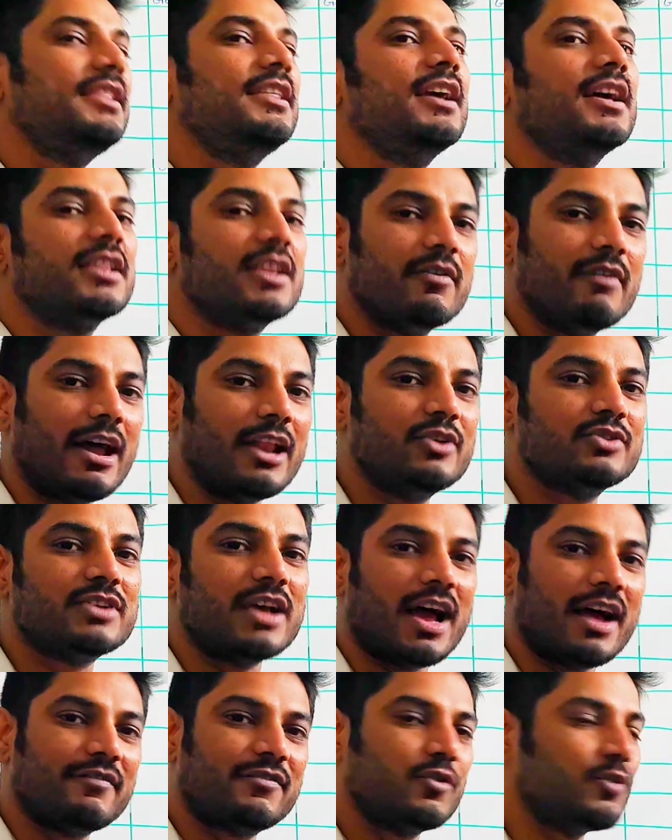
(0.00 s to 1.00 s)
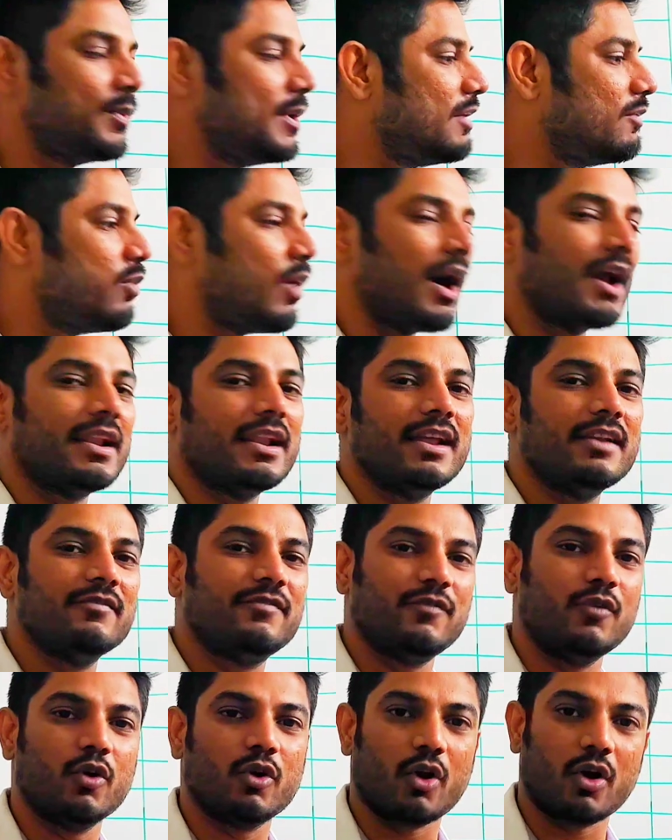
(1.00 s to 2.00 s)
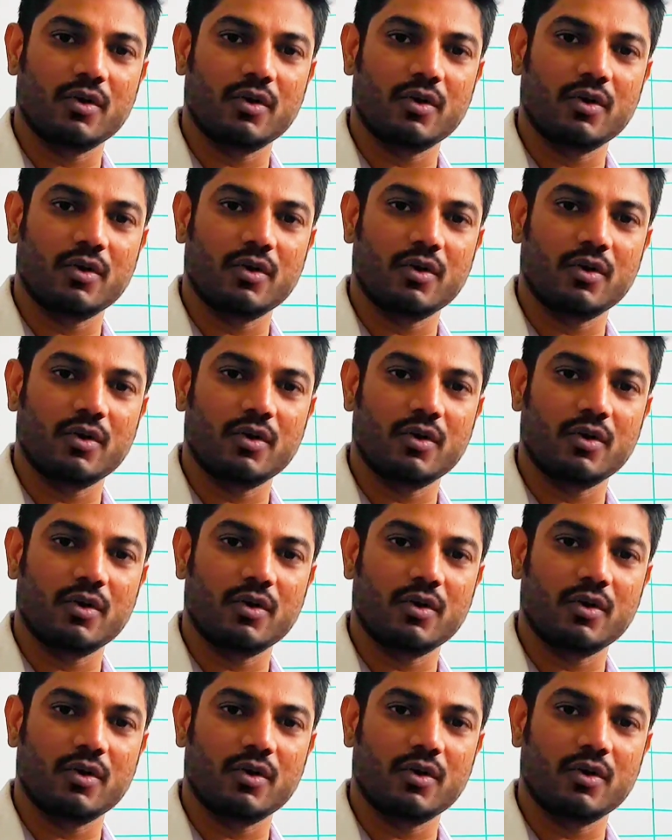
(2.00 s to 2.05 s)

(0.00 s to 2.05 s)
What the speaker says: the other values have to be 1 and 4